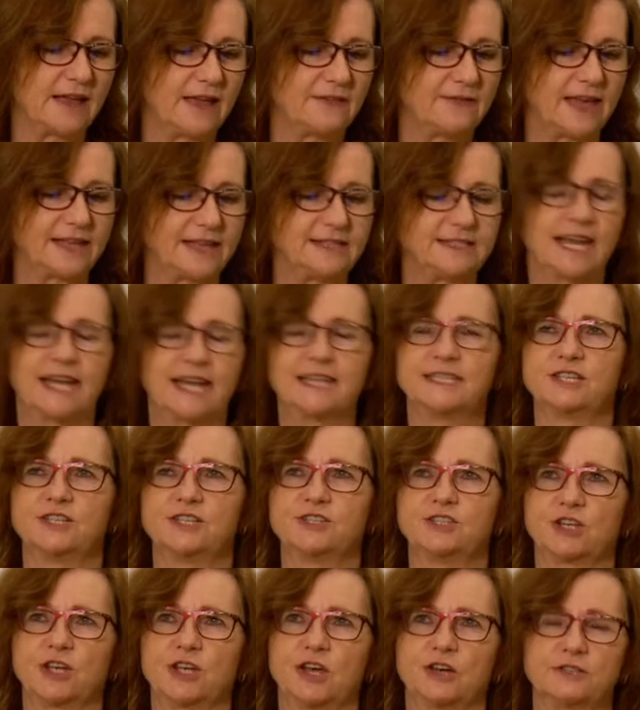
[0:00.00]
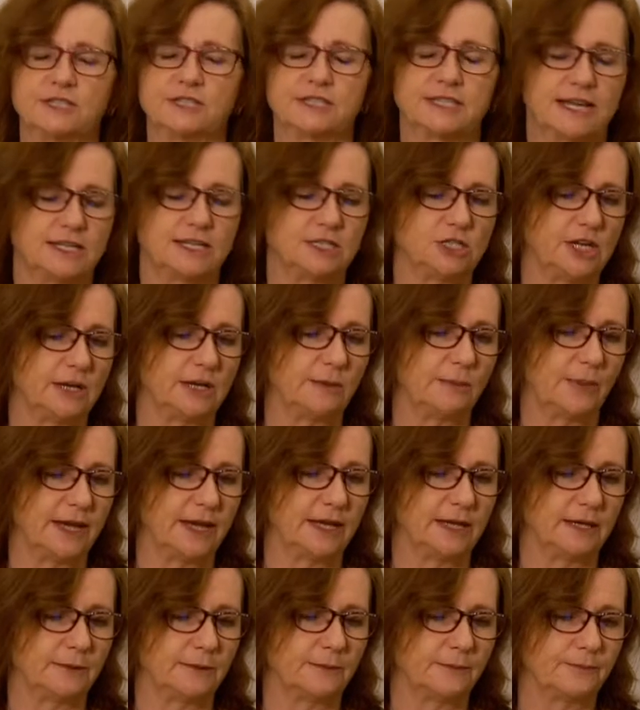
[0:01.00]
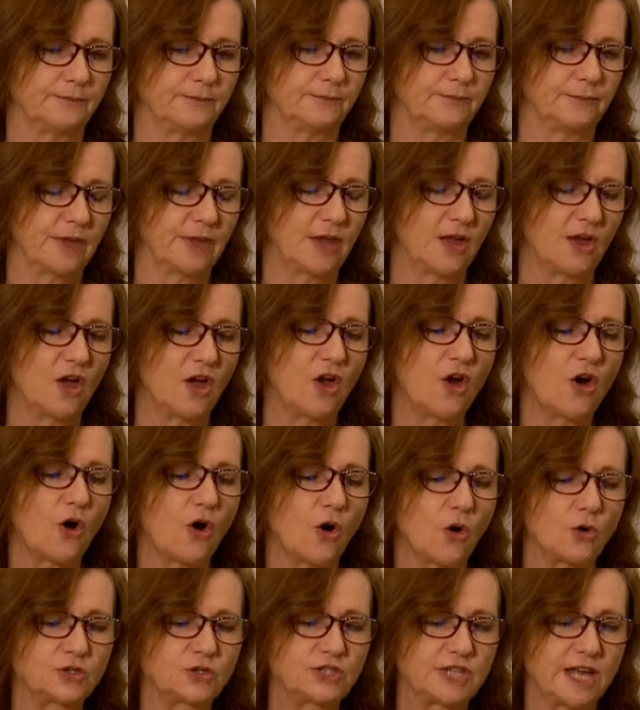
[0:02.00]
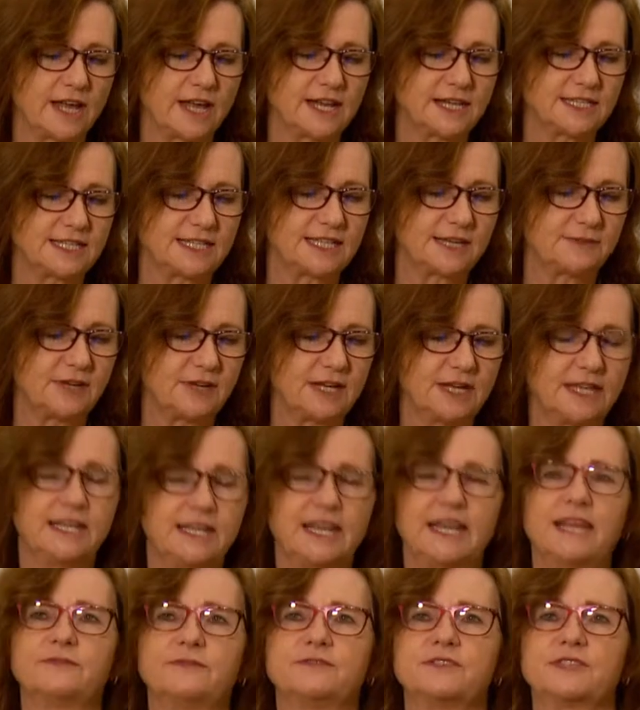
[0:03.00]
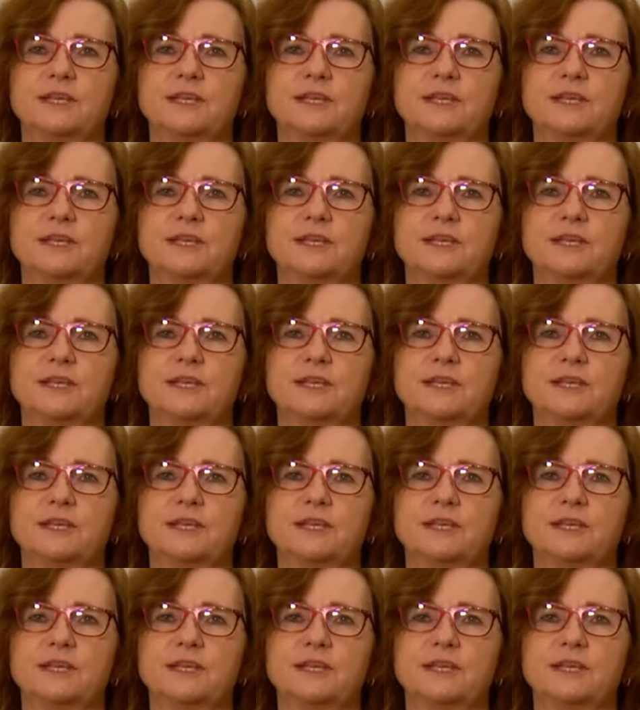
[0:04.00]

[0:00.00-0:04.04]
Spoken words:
they tended to go to their GP. Alternatively, if